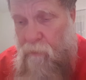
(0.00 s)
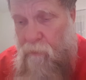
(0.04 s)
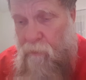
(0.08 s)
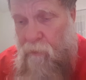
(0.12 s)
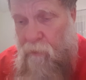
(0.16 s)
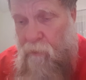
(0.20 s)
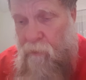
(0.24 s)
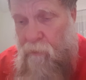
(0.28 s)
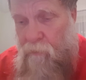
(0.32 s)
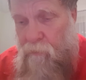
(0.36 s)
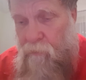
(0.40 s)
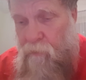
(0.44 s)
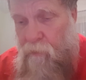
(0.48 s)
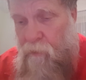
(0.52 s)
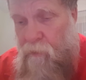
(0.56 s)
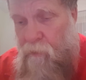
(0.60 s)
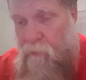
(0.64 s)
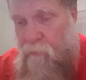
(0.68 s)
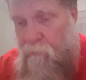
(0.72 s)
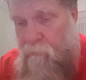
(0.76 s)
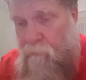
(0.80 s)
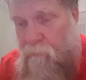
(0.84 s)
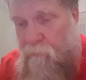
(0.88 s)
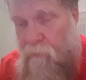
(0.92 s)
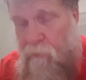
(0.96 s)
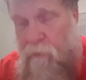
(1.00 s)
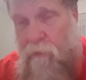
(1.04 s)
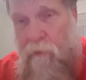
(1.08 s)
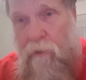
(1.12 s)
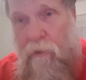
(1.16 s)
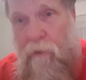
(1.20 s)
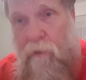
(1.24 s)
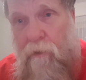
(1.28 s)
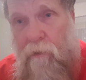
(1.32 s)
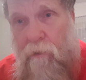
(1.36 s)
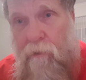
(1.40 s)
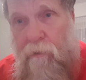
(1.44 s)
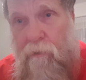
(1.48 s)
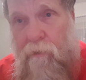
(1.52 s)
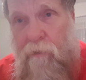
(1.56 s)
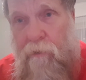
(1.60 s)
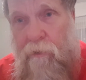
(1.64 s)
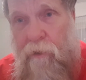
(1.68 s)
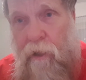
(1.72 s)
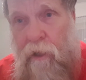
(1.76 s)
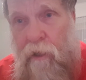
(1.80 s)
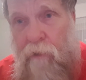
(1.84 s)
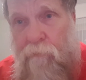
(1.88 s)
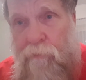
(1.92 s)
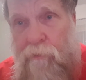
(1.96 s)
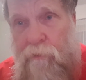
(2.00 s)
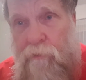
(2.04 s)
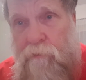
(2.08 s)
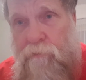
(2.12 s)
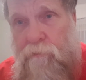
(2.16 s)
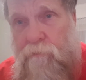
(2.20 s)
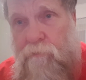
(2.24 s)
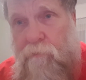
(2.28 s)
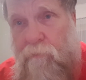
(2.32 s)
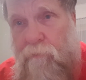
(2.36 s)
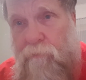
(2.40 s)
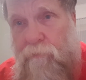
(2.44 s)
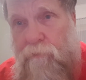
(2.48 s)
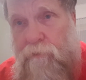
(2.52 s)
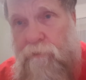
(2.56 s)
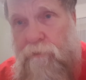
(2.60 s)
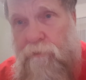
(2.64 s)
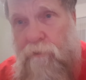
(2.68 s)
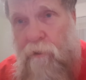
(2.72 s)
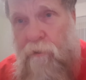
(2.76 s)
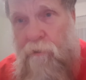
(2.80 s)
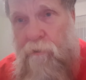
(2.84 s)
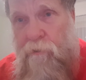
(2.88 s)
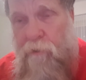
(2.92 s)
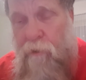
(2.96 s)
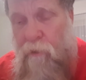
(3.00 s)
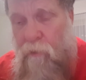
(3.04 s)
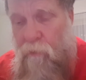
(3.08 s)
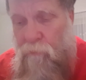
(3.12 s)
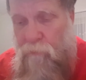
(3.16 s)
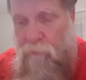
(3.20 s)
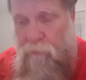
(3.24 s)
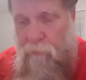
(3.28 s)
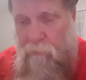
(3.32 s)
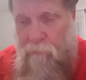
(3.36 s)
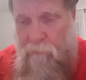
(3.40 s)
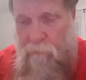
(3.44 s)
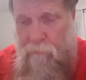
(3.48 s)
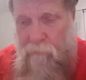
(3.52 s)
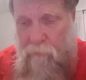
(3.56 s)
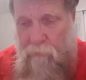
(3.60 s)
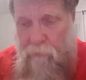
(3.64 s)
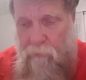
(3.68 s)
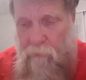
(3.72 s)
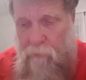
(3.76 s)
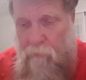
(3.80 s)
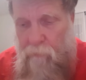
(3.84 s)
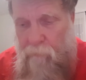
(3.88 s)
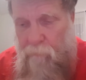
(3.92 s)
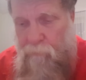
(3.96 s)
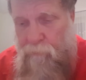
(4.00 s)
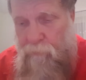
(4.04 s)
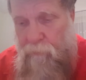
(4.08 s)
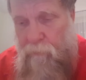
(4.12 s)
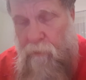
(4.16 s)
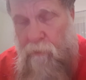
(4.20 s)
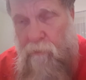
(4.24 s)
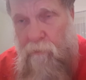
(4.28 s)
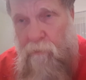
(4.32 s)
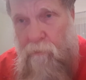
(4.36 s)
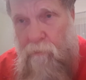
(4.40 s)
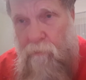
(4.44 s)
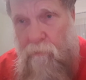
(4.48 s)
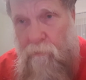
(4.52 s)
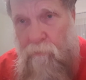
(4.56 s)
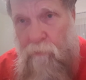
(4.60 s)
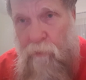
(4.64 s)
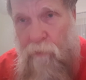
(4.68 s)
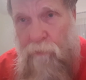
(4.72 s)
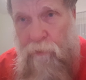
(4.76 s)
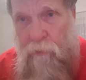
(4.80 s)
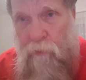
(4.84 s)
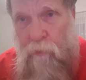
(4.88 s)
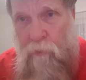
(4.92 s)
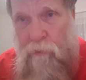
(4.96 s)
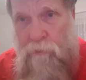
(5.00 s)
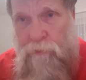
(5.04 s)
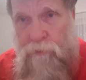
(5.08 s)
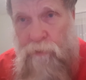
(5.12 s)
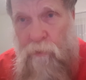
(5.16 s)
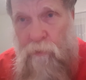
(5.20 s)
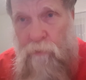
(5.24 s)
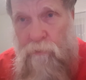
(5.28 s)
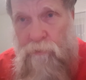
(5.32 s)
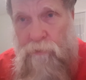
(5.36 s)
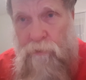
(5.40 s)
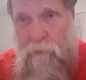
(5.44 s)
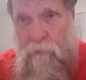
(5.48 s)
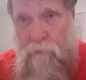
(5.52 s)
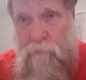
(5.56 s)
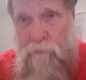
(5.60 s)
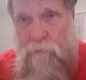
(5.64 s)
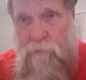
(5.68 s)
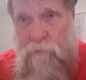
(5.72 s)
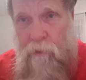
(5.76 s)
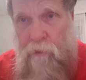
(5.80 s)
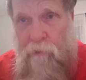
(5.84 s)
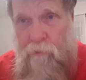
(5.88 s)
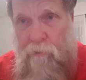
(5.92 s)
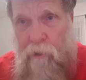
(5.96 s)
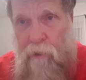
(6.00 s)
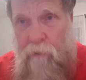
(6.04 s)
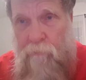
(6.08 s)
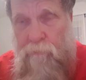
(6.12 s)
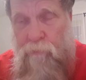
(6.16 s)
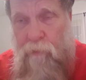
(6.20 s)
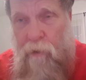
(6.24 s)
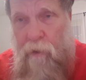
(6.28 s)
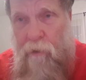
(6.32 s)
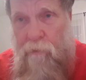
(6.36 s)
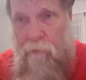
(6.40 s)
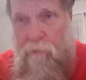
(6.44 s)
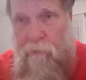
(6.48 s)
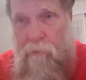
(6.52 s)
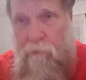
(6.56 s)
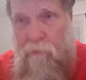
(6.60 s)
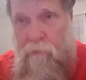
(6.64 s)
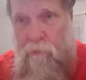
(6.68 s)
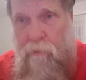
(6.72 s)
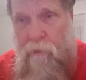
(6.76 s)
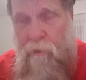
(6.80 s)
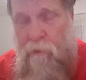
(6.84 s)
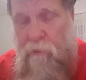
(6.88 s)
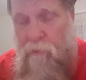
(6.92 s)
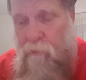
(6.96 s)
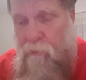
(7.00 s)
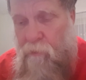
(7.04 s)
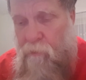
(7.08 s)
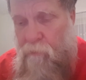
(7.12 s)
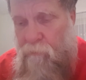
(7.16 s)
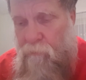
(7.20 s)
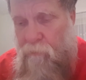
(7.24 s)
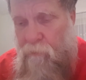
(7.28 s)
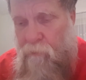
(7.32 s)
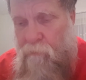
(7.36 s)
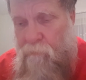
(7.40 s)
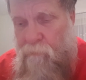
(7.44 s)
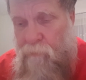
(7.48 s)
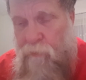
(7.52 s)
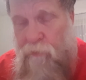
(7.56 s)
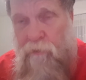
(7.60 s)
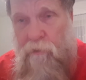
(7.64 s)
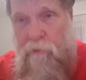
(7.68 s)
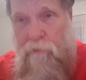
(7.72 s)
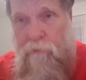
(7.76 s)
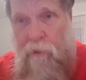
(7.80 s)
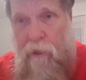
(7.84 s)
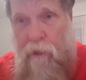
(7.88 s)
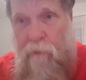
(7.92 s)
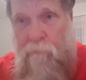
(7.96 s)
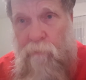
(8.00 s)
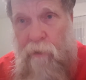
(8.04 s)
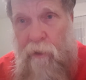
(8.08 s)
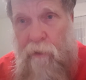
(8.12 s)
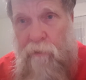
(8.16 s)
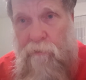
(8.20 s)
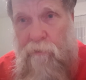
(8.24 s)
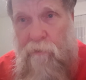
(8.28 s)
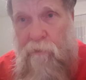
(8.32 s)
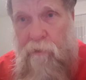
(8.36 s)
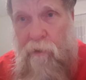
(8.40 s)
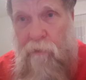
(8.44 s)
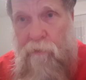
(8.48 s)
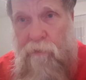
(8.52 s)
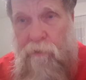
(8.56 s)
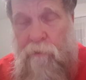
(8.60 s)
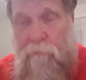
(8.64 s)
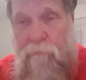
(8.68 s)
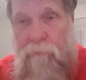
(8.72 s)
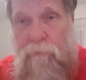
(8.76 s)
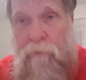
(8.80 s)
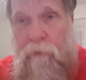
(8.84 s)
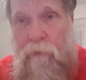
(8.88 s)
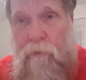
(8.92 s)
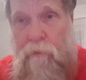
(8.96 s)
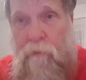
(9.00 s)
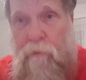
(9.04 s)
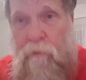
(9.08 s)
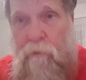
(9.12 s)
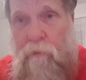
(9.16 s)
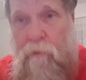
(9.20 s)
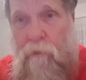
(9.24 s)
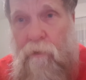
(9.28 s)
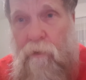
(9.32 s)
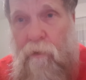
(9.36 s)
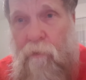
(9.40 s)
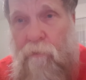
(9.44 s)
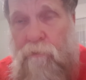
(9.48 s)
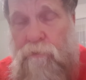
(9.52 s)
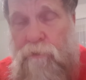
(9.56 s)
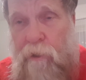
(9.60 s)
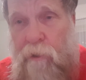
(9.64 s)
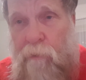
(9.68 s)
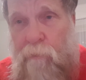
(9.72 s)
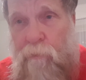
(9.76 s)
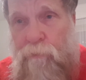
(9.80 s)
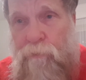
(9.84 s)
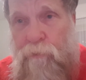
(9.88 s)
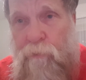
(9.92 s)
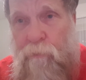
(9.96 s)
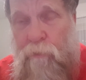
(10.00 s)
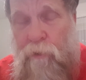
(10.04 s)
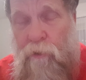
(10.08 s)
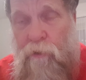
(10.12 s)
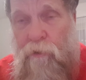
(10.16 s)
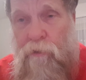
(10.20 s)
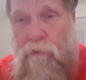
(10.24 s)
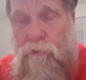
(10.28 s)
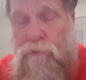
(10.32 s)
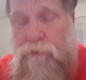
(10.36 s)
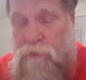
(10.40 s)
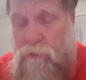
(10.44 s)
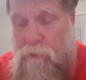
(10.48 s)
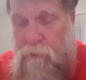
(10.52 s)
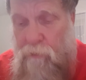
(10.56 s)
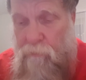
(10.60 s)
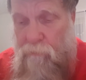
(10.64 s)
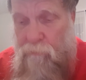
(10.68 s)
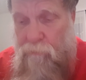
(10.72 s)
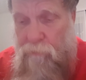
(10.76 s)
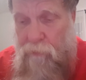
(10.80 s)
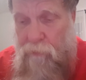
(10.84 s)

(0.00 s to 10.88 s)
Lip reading: And having studied out what the Lord showed Chuck Youngbrandt and putting a timeline together, I was able to merge